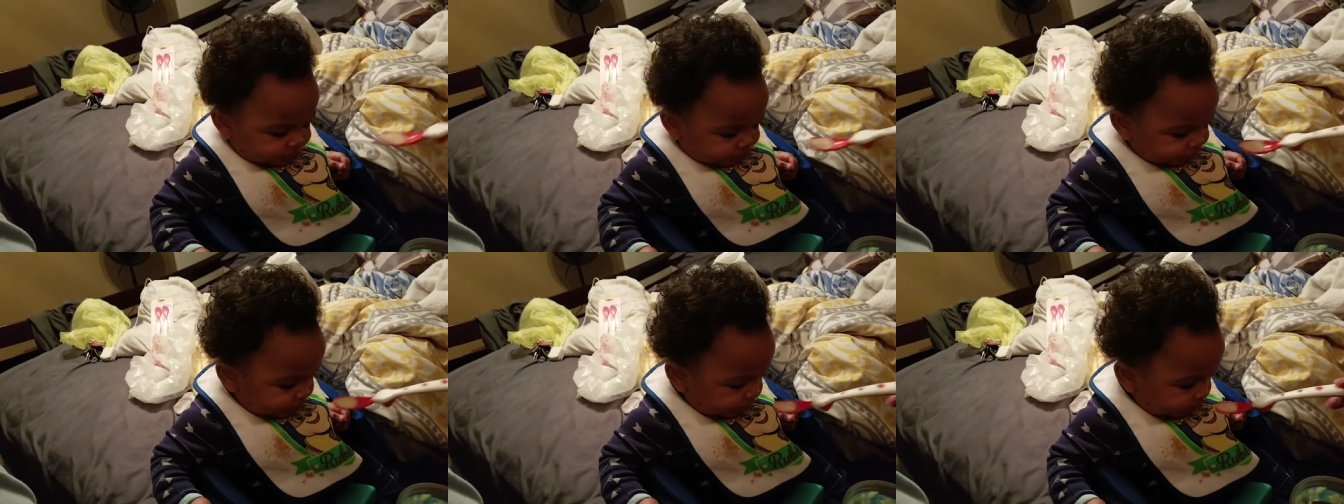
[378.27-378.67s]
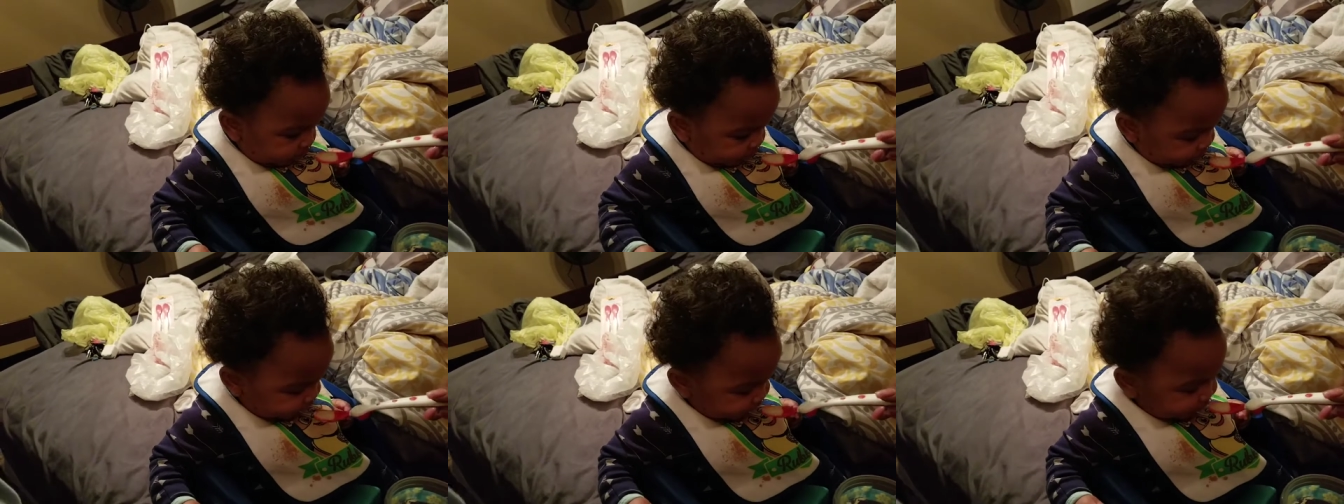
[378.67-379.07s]
It's going
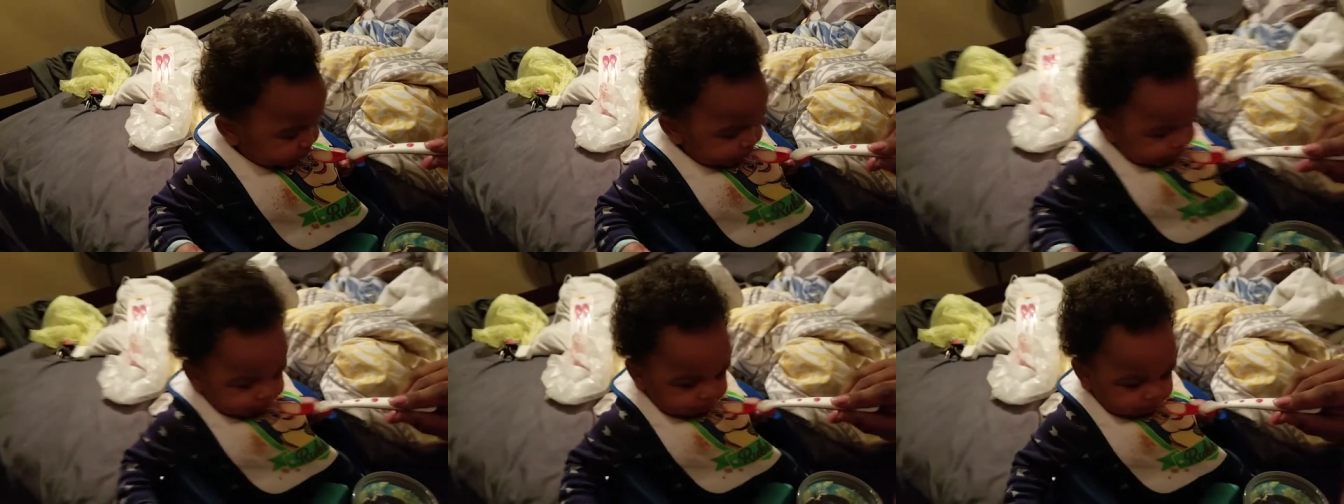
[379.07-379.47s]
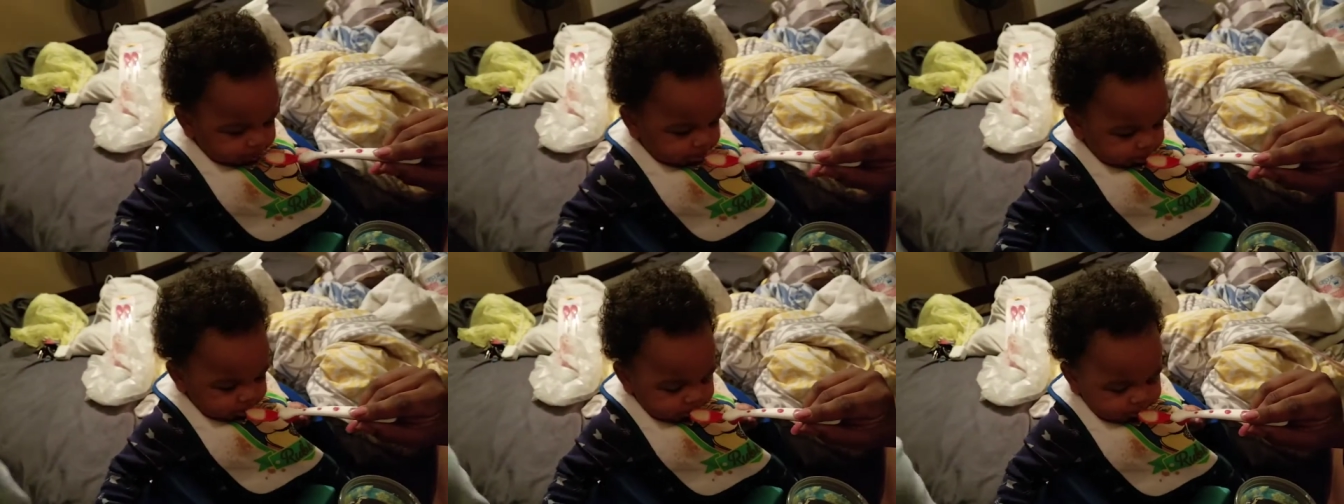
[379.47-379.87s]
to be, oh, it's
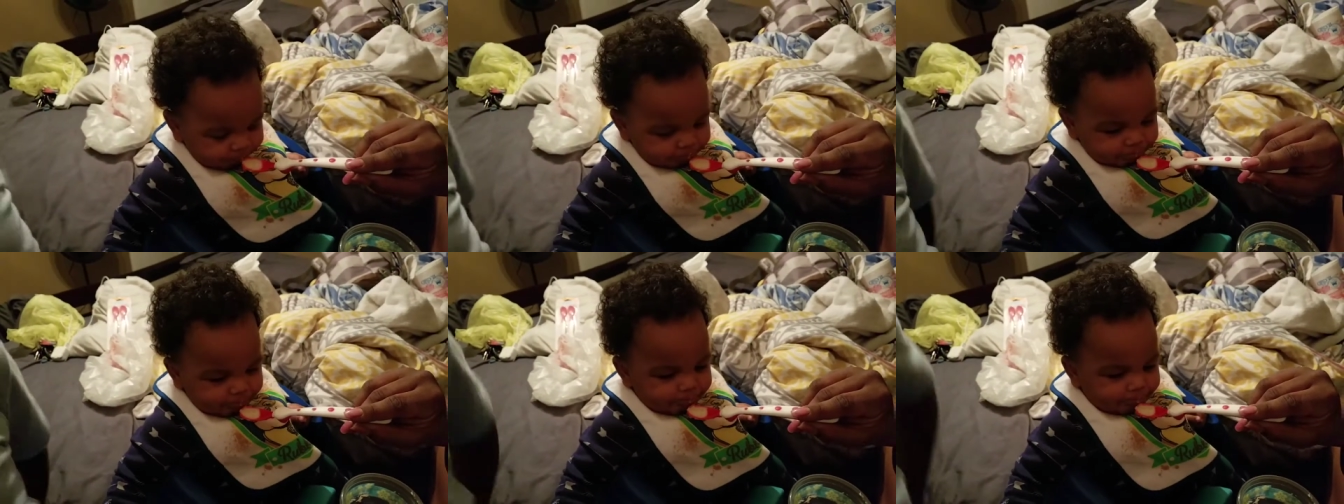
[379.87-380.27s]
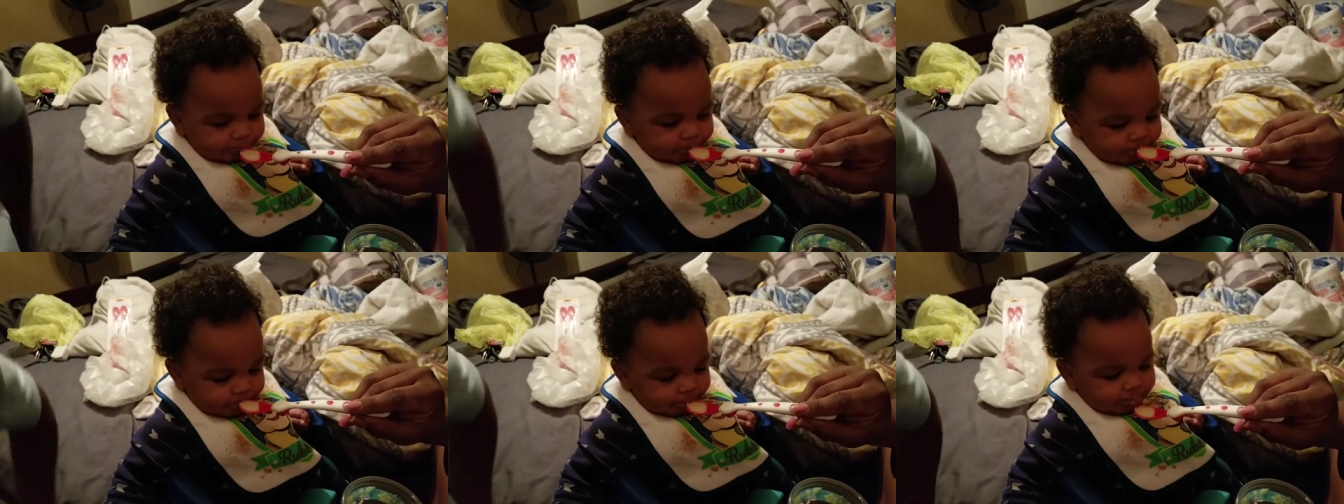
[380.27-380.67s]
going to be over.